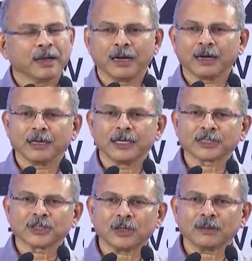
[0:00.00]

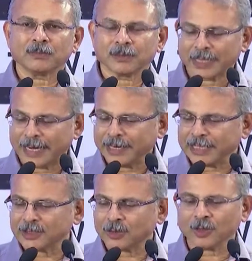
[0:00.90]
The idea
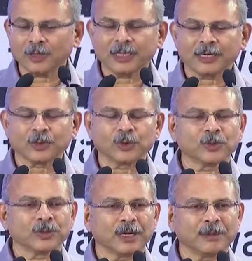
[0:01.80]
is not only
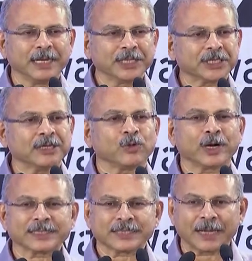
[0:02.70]
to mention
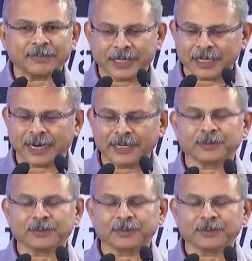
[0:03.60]
what is happening in IIT